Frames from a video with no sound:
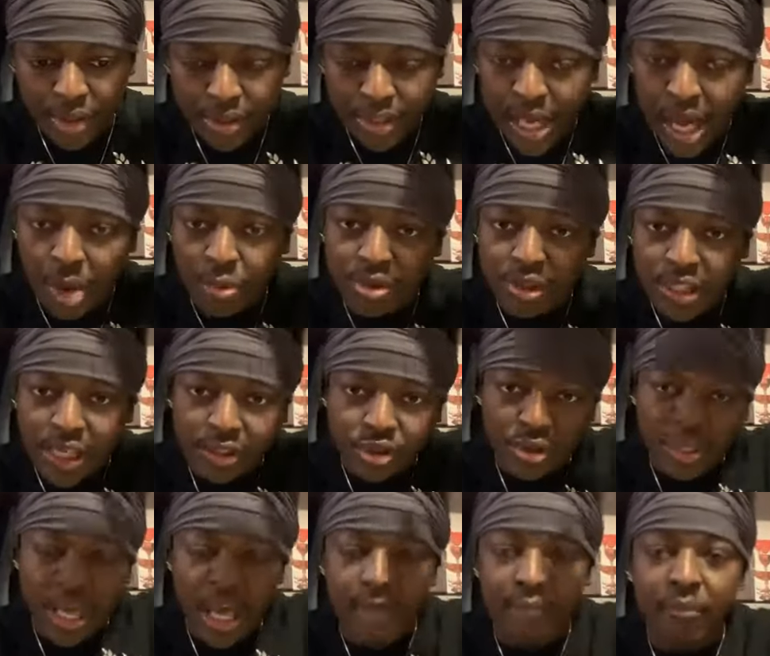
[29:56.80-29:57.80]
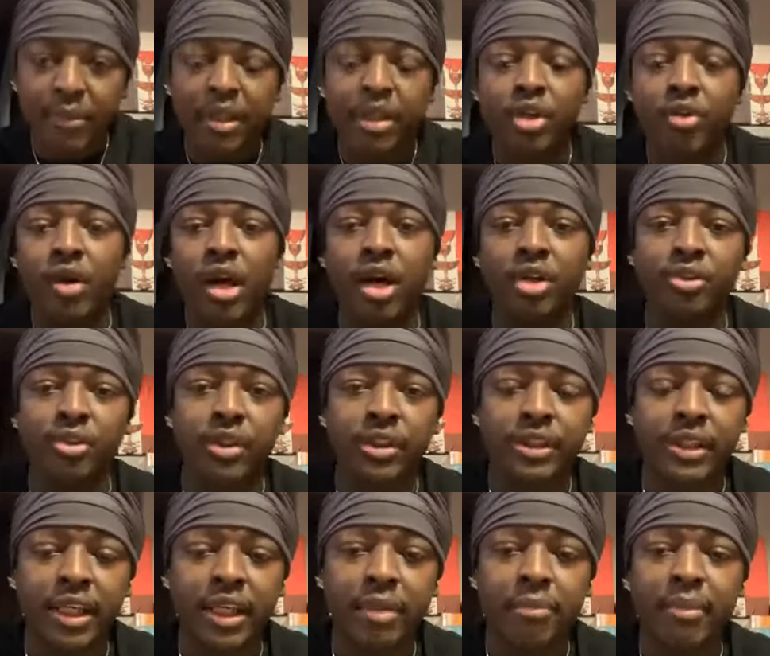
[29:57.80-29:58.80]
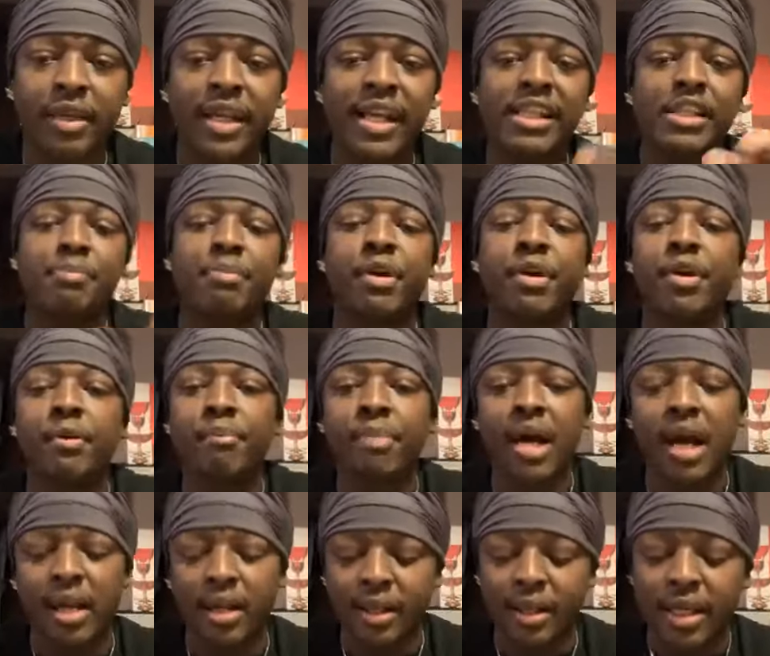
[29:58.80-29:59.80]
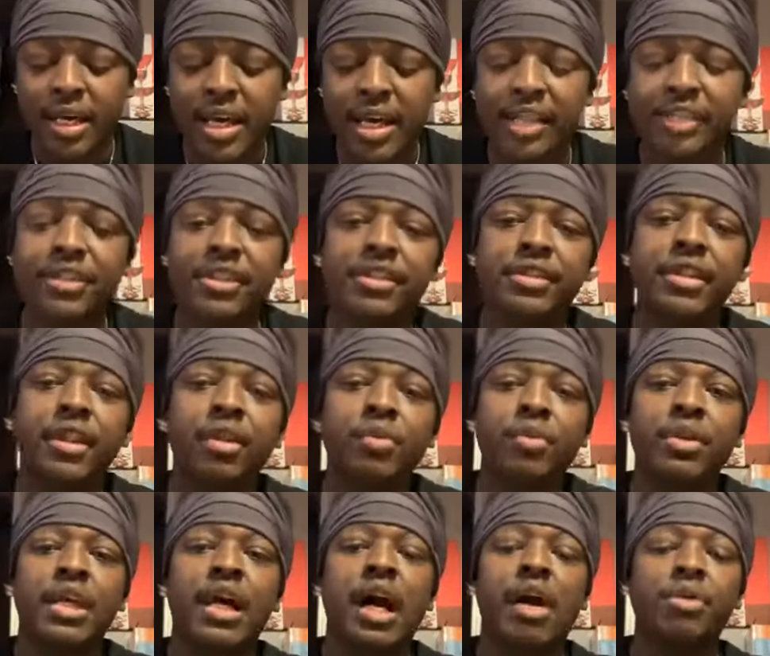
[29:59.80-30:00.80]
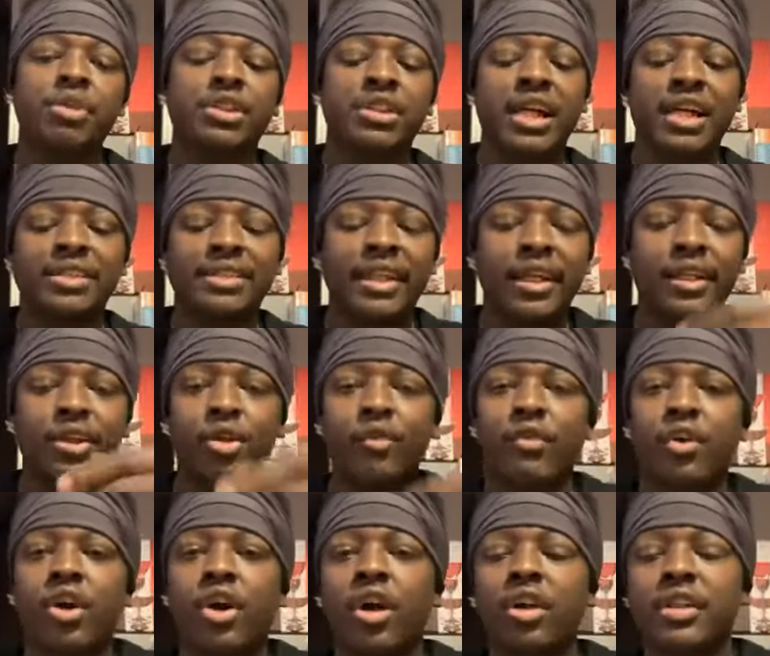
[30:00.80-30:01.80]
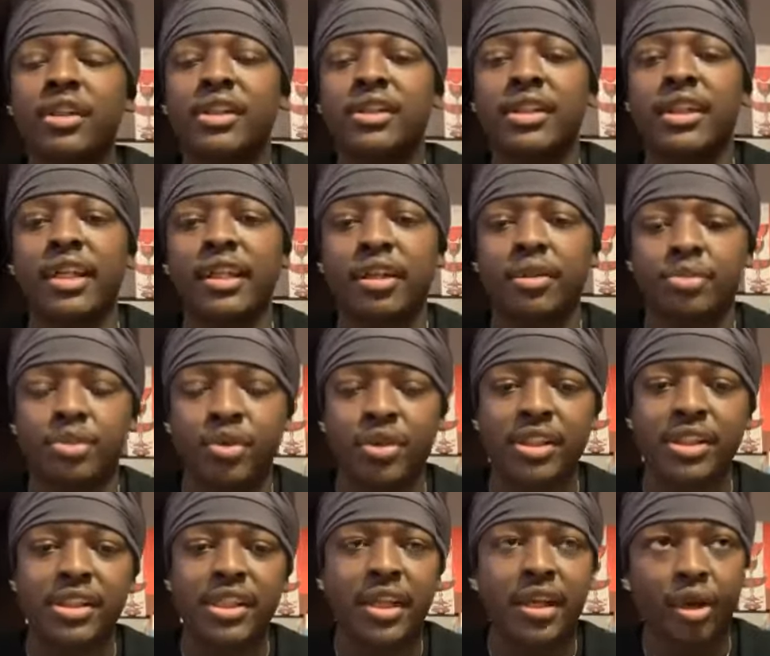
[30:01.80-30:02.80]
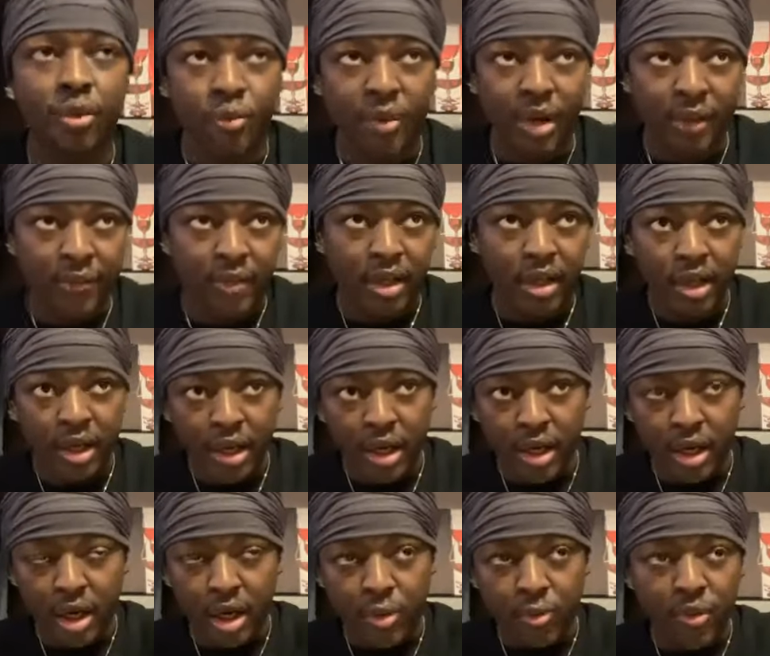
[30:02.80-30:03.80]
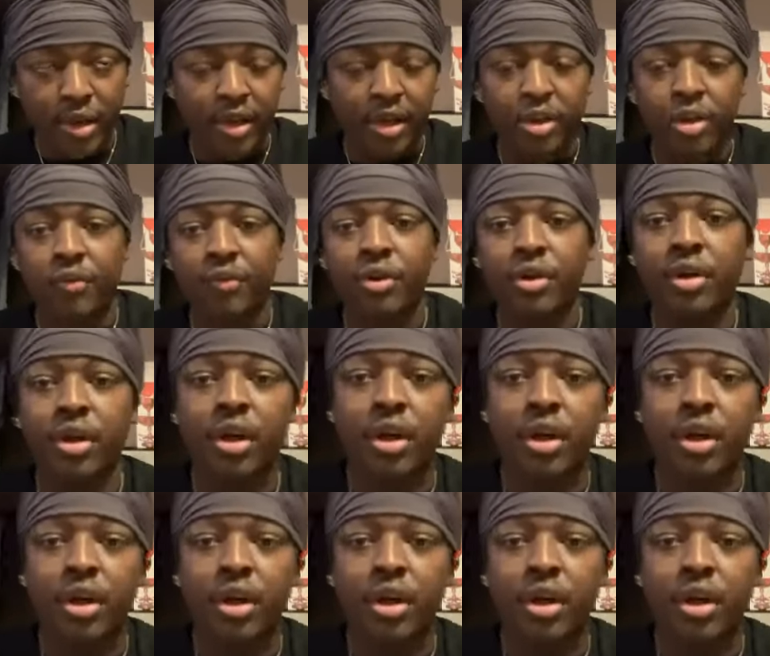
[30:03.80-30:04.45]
Yahawashi going to have many crowns on his head, man. That's parabolic. It's just dealing with Yahweh taking over all these kingdoms, you understand, and uh, reigning over the,